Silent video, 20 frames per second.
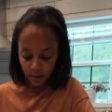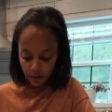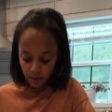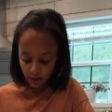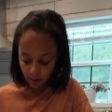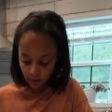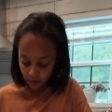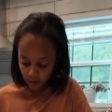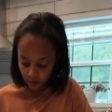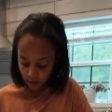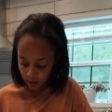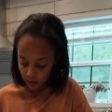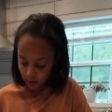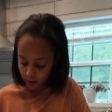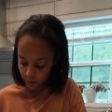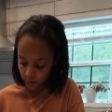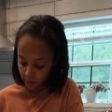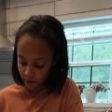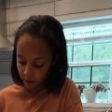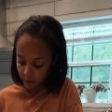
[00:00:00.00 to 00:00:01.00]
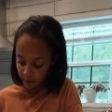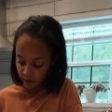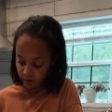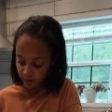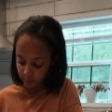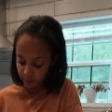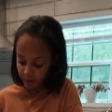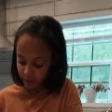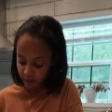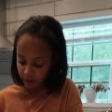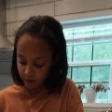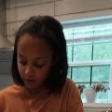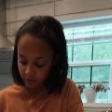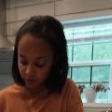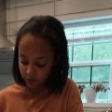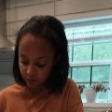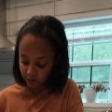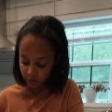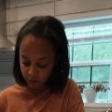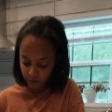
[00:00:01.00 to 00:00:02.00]
And then we're going to
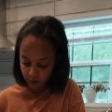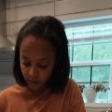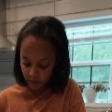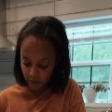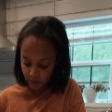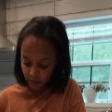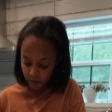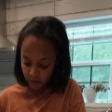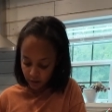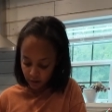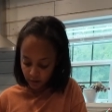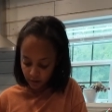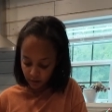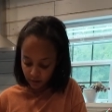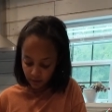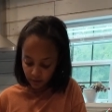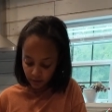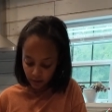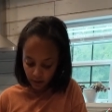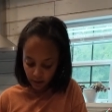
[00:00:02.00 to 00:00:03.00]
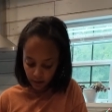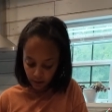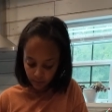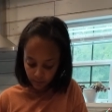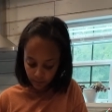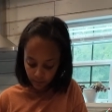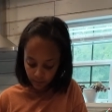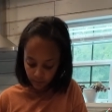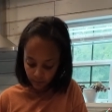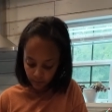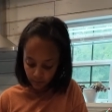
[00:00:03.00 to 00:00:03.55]
pinch the seam.